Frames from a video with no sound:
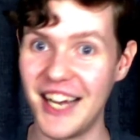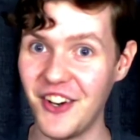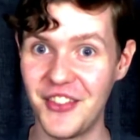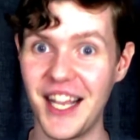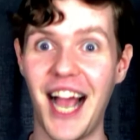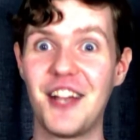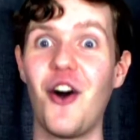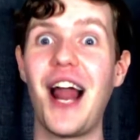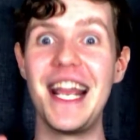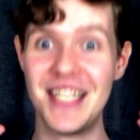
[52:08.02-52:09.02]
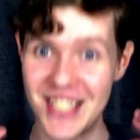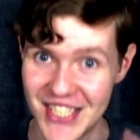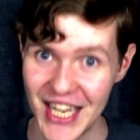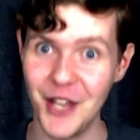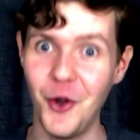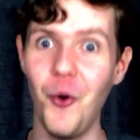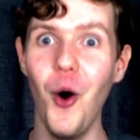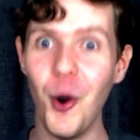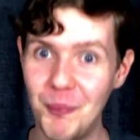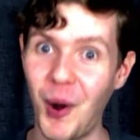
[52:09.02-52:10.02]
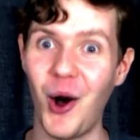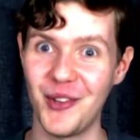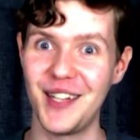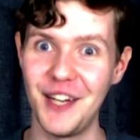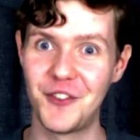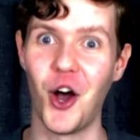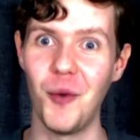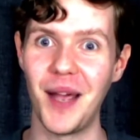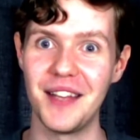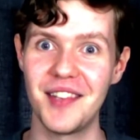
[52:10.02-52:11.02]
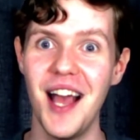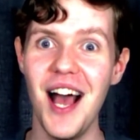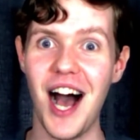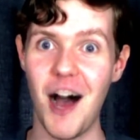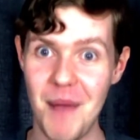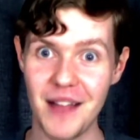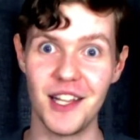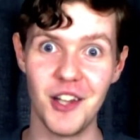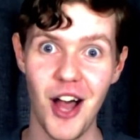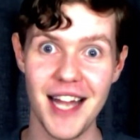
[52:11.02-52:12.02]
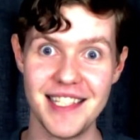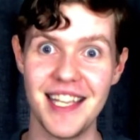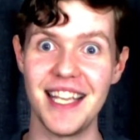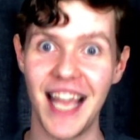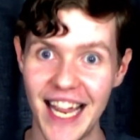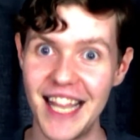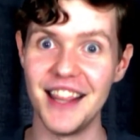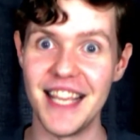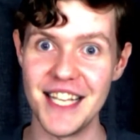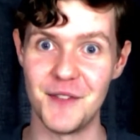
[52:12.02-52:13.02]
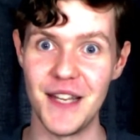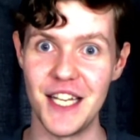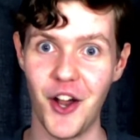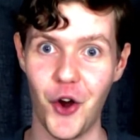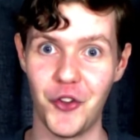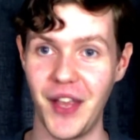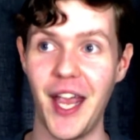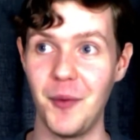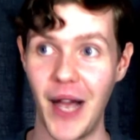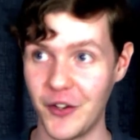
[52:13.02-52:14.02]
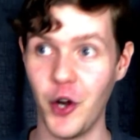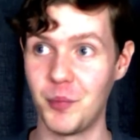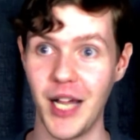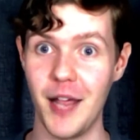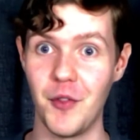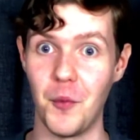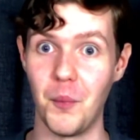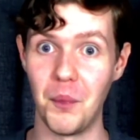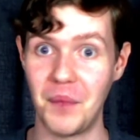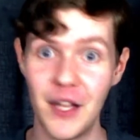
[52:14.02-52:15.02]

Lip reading: I don't think I got a single positive comment about the lighting in these videos, and I don't blame them.